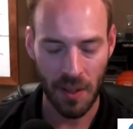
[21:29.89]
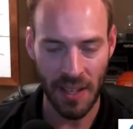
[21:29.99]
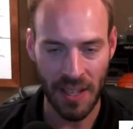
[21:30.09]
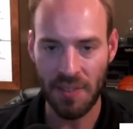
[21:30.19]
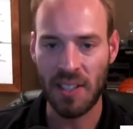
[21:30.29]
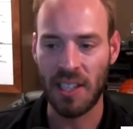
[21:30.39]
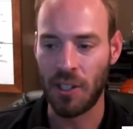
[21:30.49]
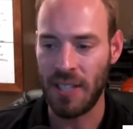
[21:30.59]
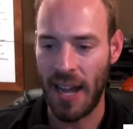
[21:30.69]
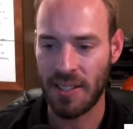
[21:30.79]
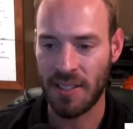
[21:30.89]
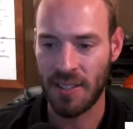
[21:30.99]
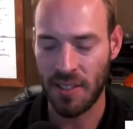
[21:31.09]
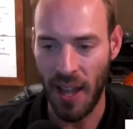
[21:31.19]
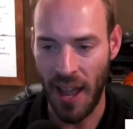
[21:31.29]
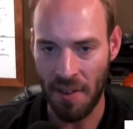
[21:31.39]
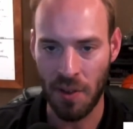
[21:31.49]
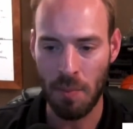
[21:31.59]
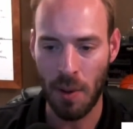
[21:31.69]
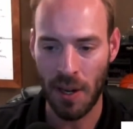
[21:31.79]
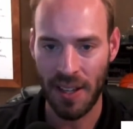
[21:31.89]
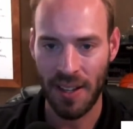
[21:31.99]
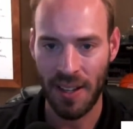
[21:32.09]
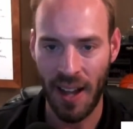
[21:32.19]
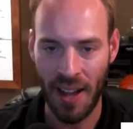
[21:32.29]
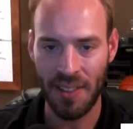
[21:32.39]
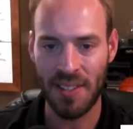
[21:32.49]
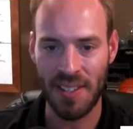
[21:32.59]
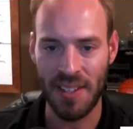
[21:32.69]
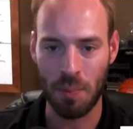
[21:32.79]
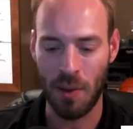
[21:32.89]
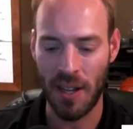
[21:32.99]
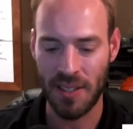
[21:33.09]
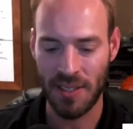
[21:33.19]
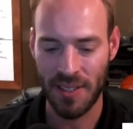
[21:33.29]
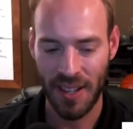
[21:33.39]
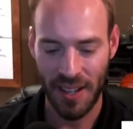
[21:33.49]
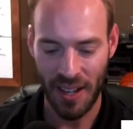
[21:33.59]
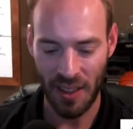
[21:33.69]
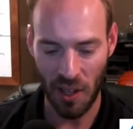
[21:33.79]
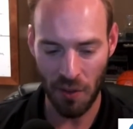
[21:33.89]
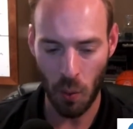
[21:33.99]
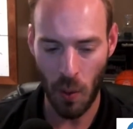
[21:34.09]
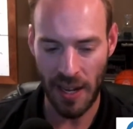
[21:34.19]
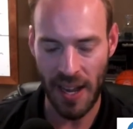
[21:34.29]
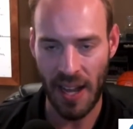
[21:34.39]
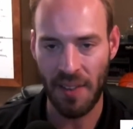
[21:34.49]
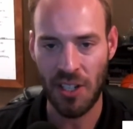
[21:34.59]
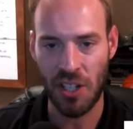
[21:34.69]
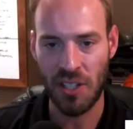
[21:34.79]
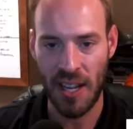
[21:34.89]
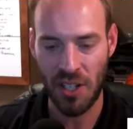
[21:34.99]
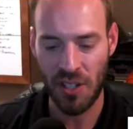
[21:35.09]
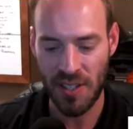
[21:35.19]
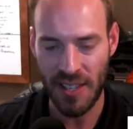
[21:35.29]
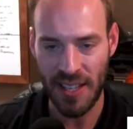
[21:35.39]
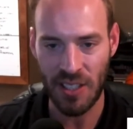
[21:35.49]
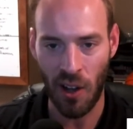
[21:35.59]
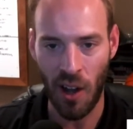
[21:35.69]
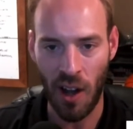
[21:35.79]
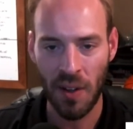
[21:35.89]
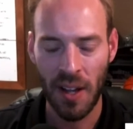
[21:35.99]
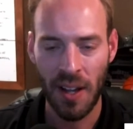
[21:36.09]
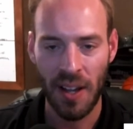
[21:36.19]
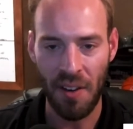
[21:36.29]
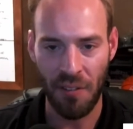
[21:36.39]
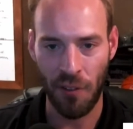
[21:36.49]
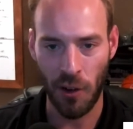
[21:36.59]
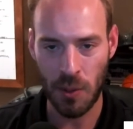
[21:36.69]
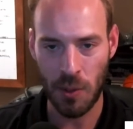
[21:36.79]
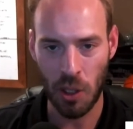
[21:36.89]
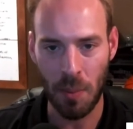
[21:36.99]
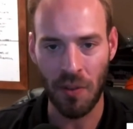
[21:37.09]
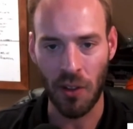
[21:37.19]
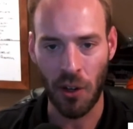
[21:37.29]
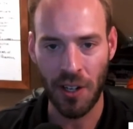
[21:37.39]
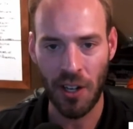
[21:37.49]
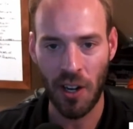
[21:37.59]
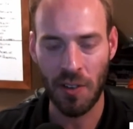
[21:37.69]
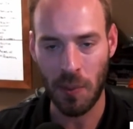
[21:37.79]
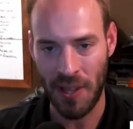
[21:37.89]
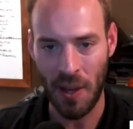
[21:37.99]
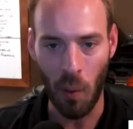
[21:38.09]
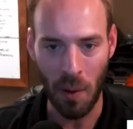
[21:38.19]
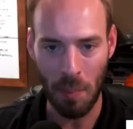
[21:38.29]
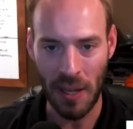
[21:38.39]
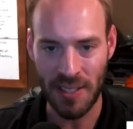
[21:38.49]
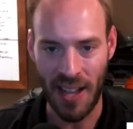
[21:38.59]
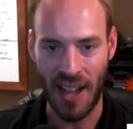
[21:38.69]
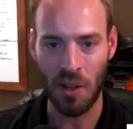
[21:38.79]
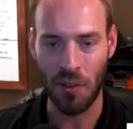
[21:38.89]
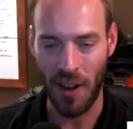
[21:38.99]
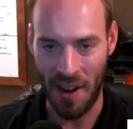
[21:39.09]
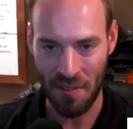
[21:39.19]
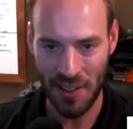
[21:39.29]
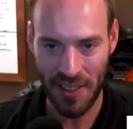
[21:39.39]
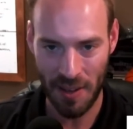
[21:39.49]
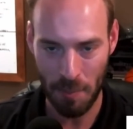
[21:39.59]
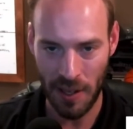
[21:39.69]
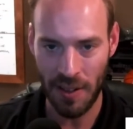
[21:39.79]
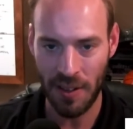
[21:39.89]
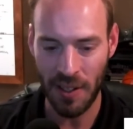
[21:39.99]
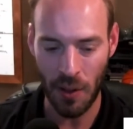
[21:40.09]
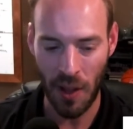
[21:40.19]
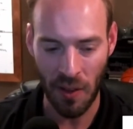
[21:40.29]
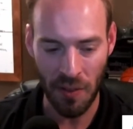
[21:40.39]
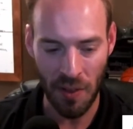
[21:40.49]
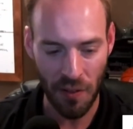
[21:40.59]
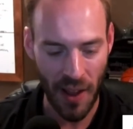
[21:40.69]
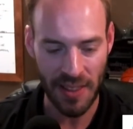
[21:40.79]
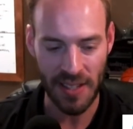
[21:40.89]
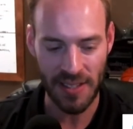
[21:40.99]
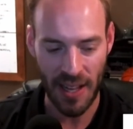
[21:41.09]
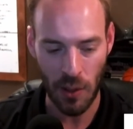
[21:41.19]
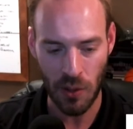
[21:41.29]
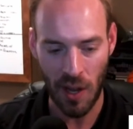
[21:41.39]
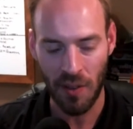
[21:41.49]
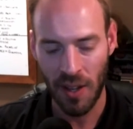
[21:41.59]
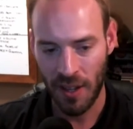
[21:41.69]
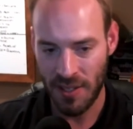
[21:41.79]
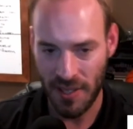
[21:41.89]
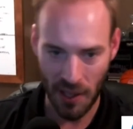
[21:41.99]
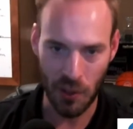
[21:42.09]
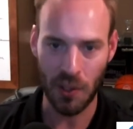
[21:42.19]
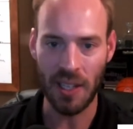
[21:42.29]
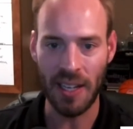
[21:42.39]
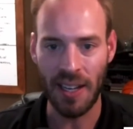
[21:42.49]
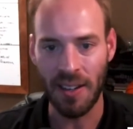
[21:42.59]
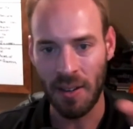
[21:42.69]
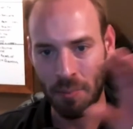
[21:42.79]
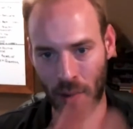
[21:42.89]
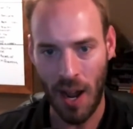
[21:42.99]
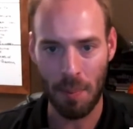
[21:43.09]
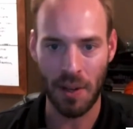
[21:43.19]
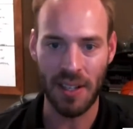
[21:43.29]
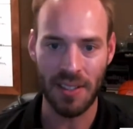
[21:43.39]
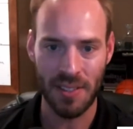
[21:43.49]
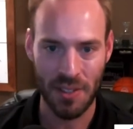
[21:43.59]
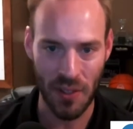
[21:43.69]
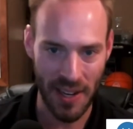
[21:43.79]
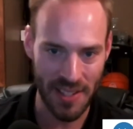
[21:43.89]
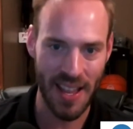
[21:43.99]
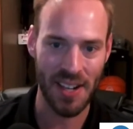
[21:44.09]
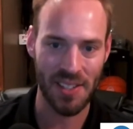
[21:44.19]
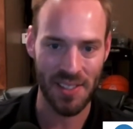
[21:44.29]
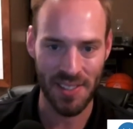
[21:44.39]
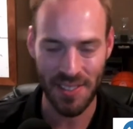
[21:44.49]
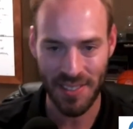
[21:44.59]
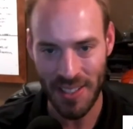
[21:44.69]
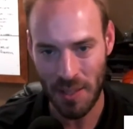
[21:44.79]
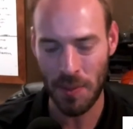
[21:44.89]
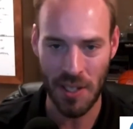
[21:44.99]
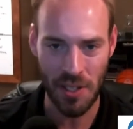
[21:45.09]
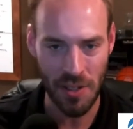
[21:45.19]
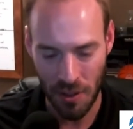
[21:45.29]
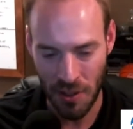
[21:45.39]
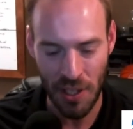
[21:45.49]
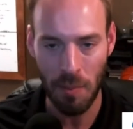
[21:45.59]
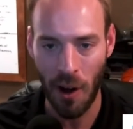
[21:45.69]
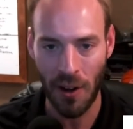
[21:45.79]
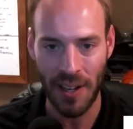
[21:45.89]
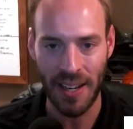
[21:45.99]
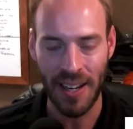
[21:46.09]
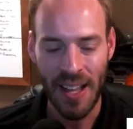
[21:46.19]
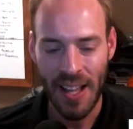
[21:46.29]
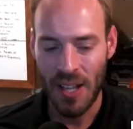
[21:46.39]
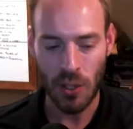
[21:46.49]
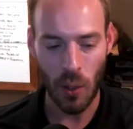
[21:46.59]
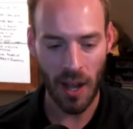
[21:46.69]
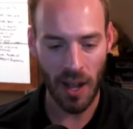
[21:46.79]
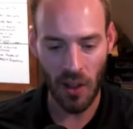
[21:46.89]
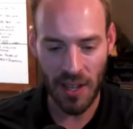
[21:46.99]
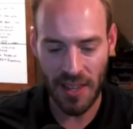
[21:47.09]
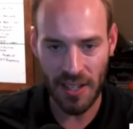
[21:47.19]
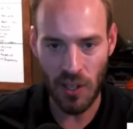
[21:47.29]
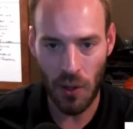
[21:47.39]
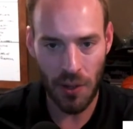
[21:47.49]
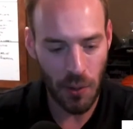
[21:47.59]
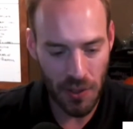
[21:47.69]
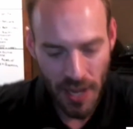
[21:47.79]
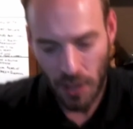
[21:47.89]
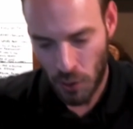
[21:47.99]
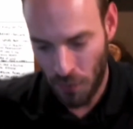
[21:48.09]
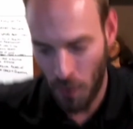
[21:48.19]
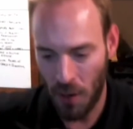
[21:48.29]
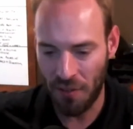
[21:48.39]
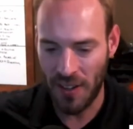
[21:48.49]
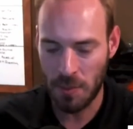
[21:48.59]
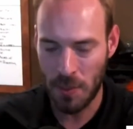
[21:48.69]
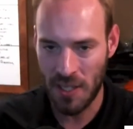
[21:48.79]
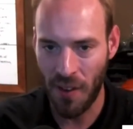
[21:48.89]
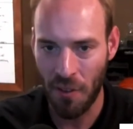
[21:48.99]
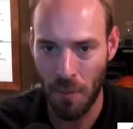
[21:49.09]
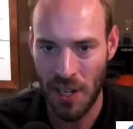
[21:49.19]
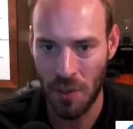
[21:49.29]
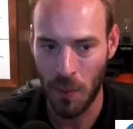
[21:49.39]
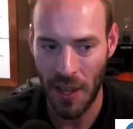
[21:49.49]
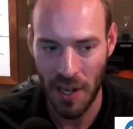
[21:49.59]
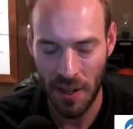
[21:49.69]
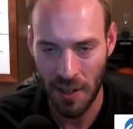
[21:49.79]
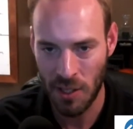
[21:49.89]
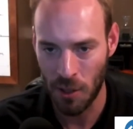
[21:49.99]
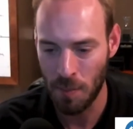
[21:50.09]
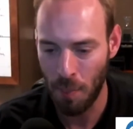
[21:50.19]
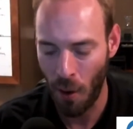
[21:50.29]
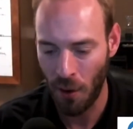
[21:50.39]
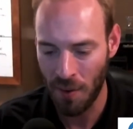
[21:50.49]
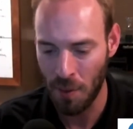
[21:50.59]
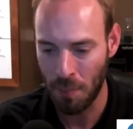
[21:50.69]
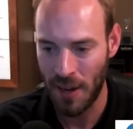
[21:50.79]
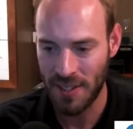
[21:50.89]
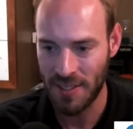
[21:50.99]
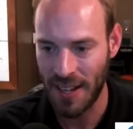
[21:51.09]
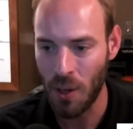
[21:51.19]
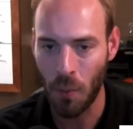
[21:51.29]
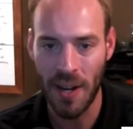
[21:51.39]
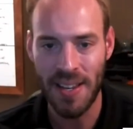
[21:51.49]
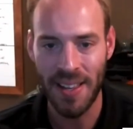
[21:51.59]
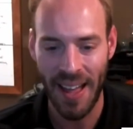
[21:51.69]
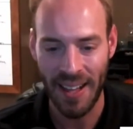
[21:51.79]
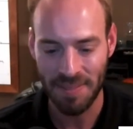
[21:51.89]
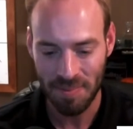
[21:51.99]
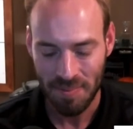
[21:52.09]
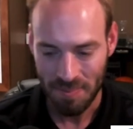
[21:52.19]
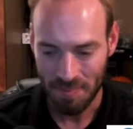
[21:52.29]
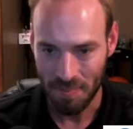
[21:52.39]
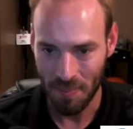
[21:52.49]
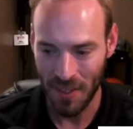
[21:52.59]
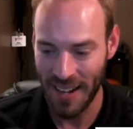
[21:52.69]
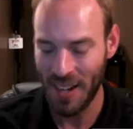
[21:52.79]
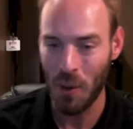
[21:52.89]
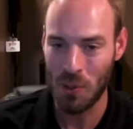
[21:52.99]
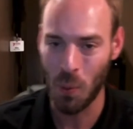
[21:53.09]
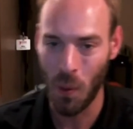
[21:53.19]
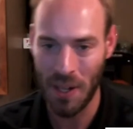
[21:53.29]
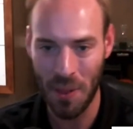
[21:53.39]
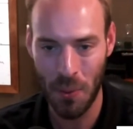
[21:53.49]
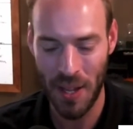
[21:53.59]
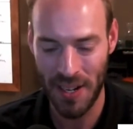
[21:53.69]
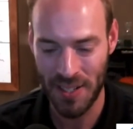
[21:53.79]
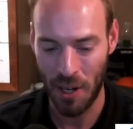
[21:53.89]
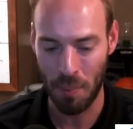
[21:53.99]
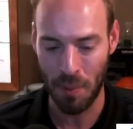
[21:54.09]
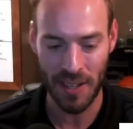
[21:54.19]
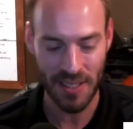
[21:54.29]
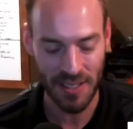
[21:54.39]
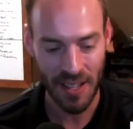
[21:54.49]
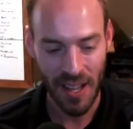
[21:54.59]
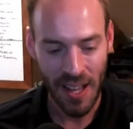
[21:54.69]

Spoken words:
It gives clear tasks to everybody on the sales process. I love the way it kind of actually sections things off. At first, it was a little bit of a learning curve because we had that one big silo for everything. But you know, I love the fact that it silos off seller lead, properties, transactions, dispositions, or deal marketing. So I like that it's all in their own silo. So if I want to find specific information related to a certain part of the process, I can go right to that. And I know it's working through that entire process.